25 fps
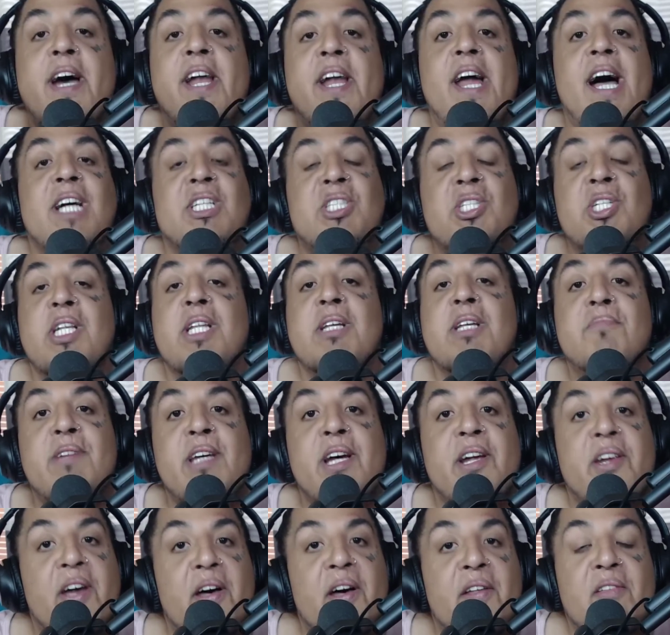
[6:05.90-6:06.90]
might actually
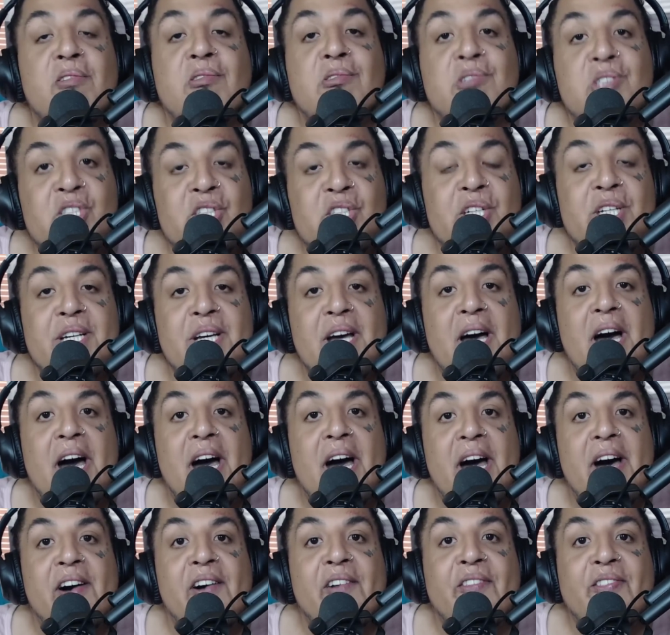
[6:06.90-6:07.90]
be another Uchiha
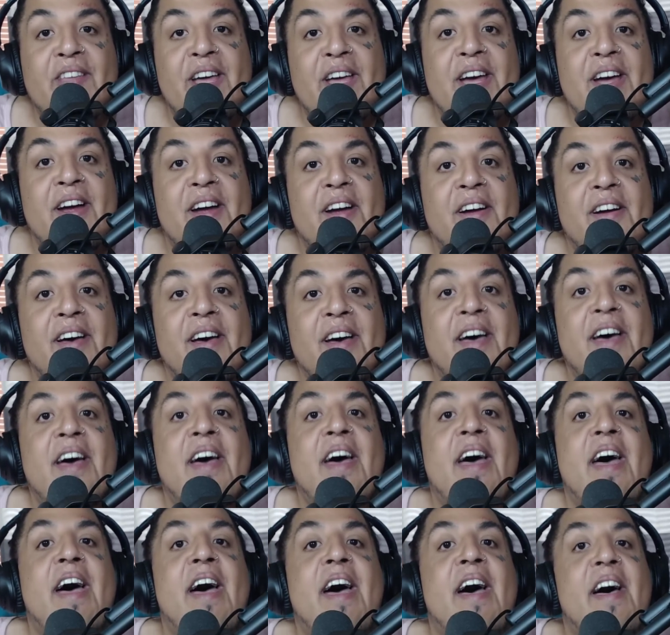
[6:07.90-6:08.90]
out there,
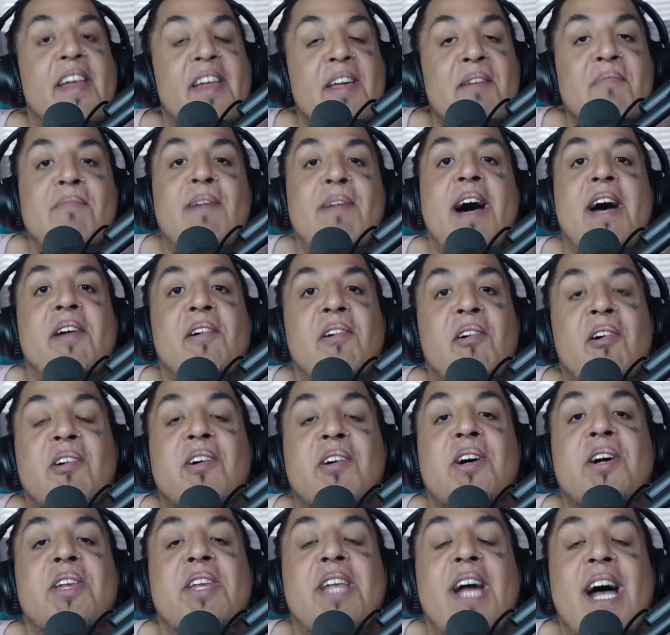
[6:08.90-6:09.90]
and it might all
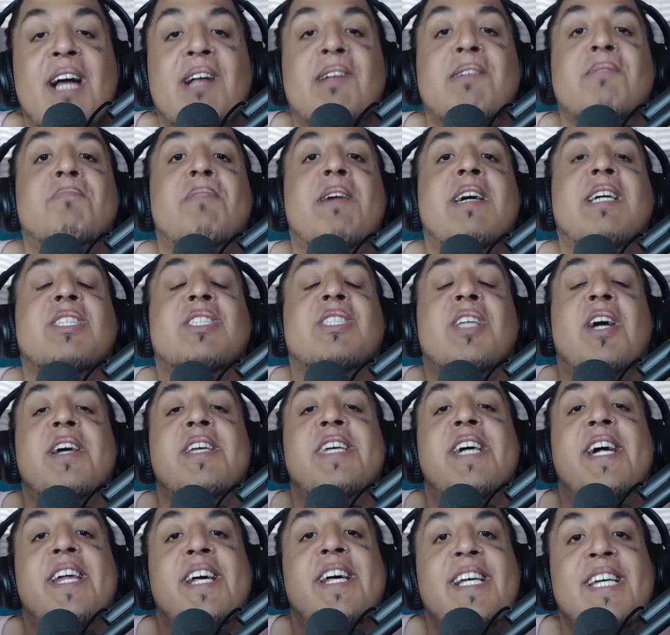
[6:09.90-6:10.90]
connect based
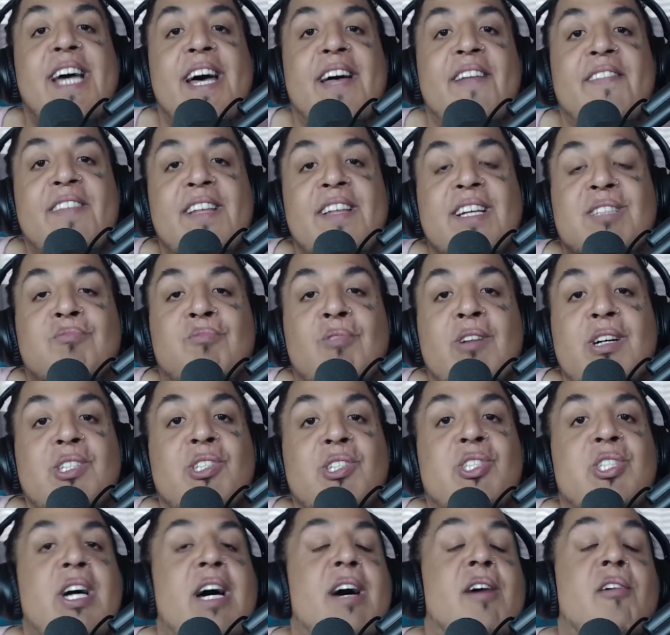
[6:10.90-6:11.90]
on, yet again, this
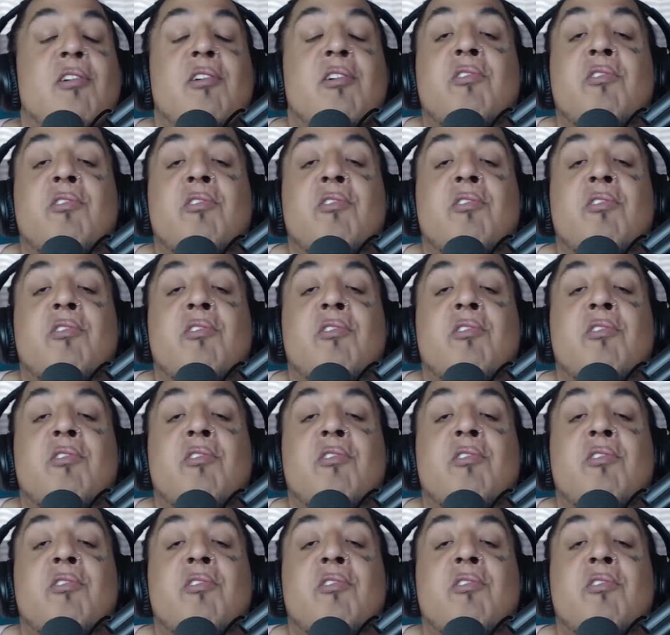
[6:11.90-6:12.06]
one shot.